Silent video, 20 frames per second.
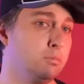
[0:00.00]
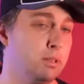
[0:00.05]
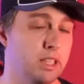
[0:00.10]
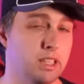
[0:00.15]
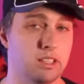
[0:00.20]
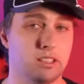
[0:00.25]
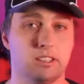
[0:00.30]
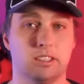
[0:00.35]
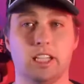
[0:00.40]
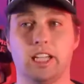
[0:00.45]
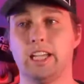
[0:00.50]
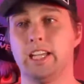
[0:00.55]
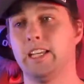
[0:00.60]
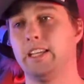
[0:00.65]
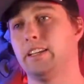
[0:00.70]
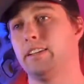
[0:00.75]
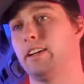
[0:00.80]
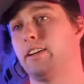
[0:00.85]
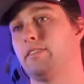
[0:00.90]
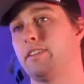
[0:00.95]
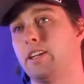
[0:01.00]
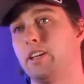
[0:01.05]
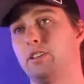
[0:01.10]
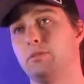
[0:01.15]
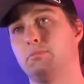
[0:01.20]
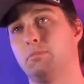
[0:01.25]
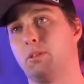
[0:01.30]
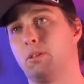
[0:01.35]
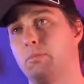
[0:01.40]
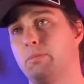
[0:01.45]
because they have
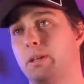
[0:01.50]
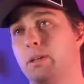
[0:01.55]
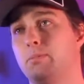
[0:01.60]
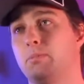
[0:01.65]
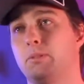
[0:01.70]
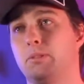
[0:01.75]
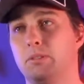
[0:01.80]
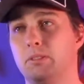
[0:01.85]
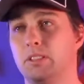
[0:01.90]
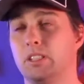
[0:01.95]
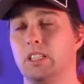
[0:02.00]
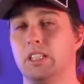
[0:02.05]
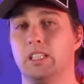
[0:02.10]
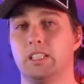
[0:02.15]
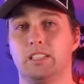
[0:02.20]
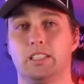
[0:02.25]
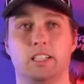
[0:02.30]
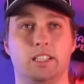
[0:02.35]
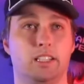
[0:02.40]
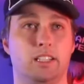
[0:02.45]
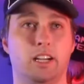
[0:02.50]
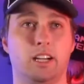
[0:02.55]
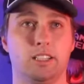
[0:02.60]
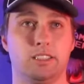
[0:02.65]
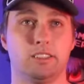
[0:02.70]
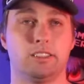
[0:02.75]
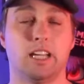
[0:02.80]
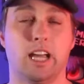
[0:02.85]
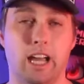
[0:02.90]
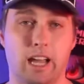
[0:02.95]
killed more people than
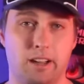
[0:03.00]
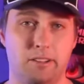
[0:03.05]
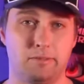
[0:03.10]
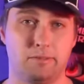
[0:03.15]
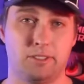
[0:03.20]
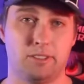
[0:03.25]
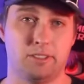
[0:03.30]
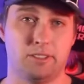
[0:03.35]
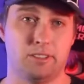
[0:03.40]
guns have.